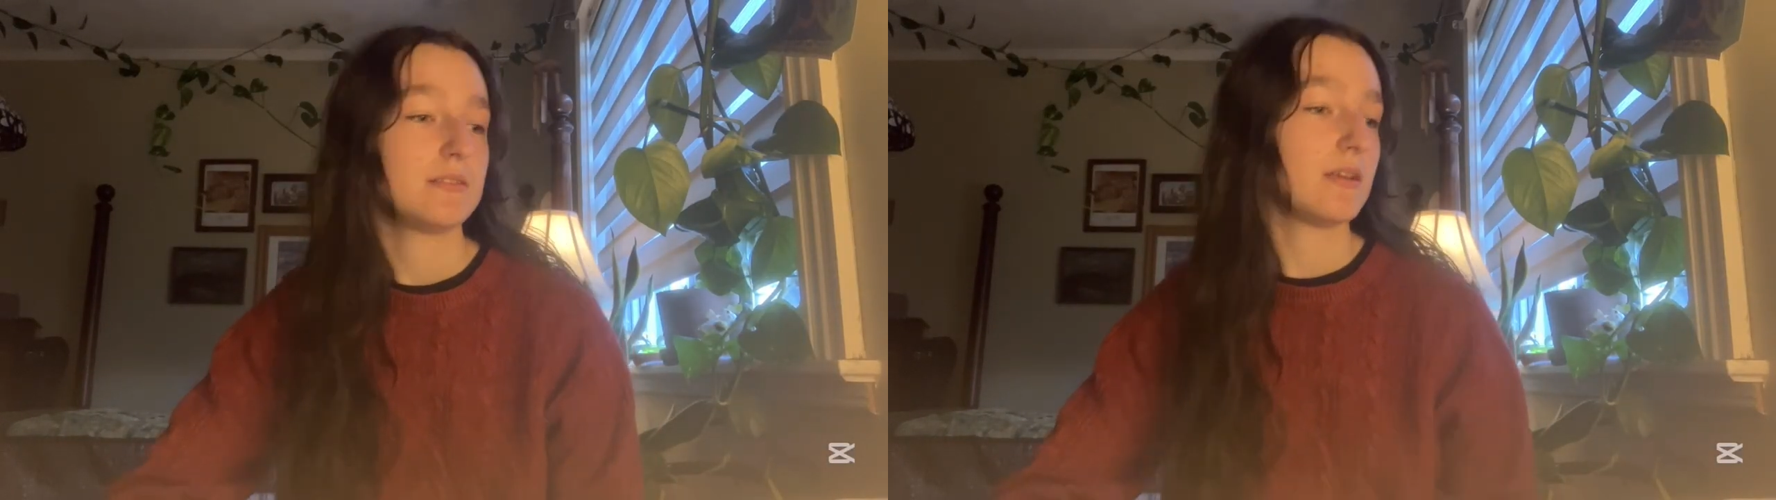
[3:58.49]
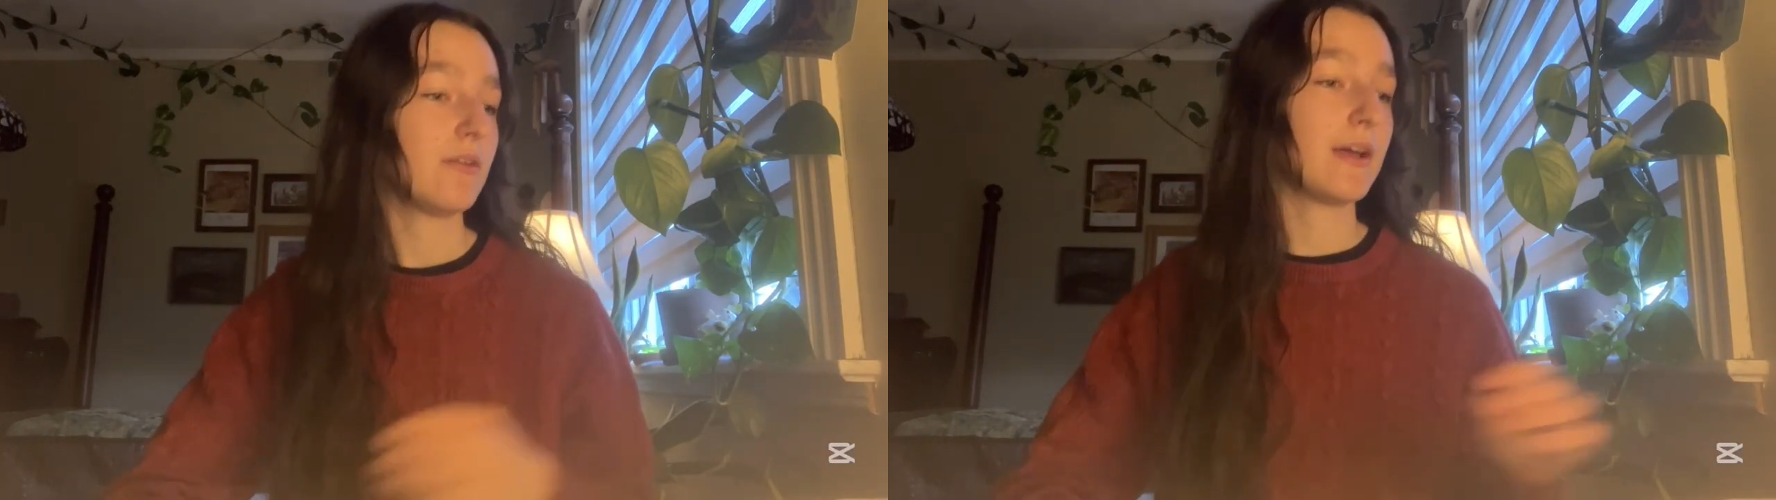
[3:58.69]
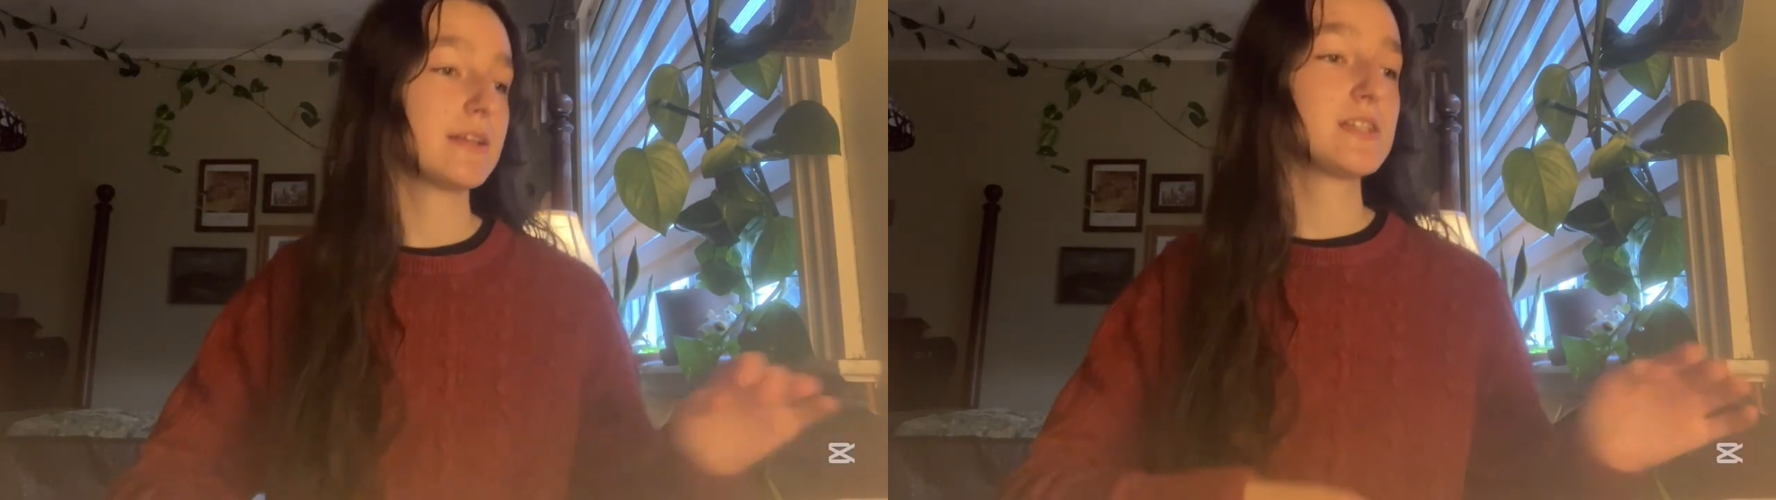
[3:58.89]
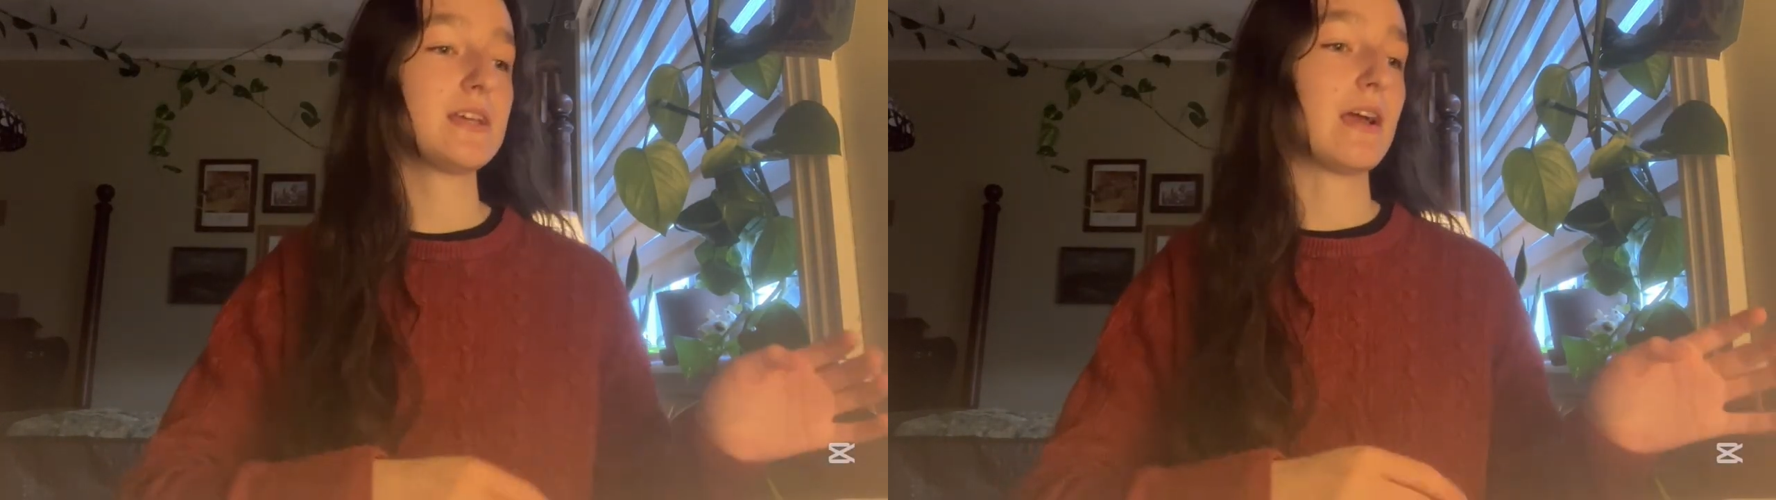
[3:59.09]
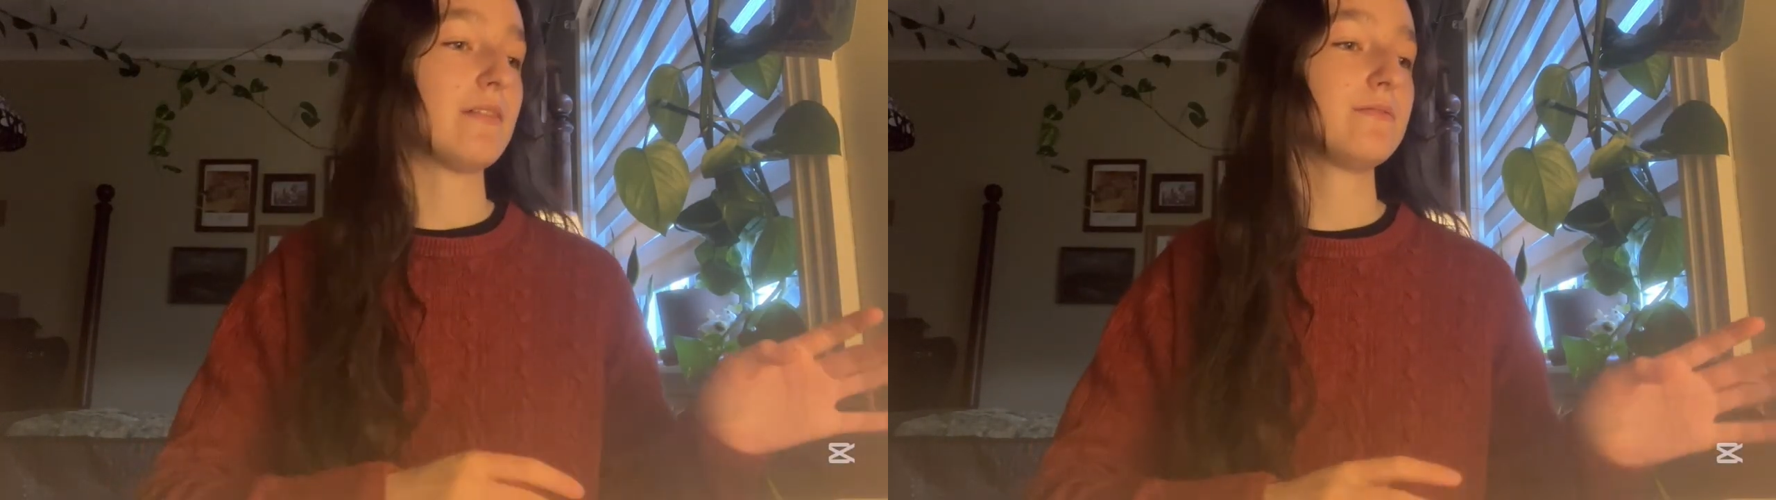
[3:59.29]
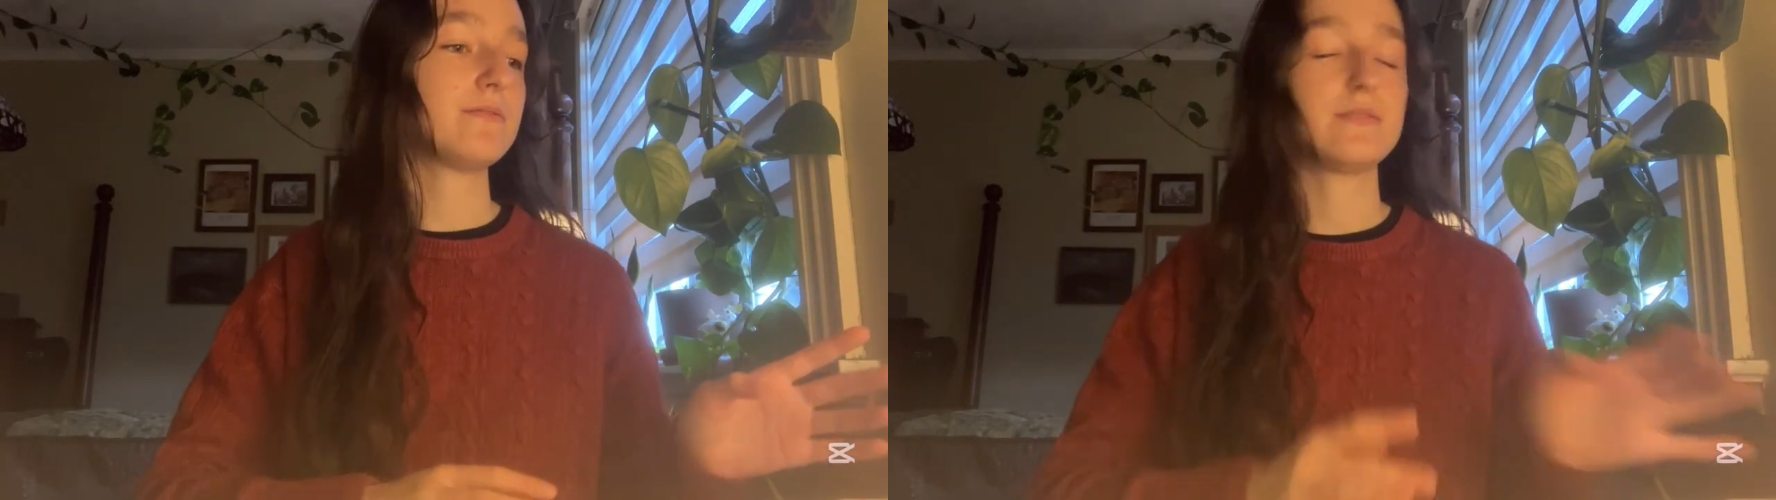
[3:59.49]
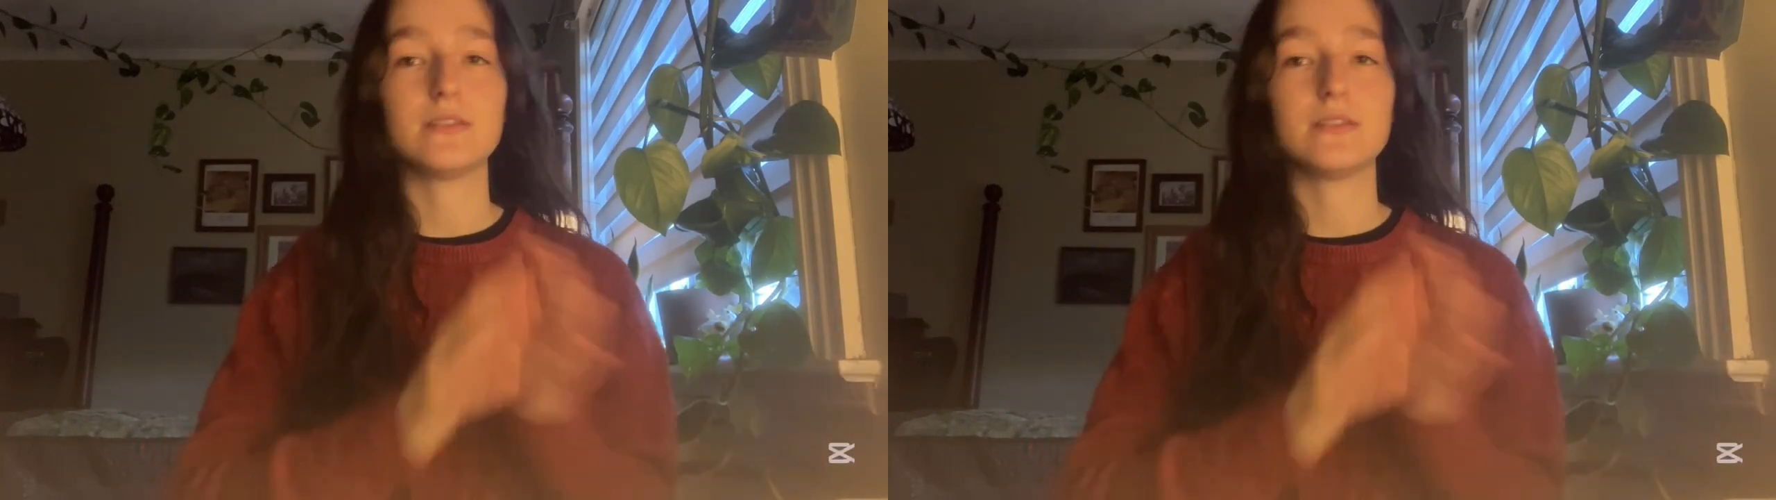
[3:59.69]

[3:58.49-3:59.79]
Oh, I actually have the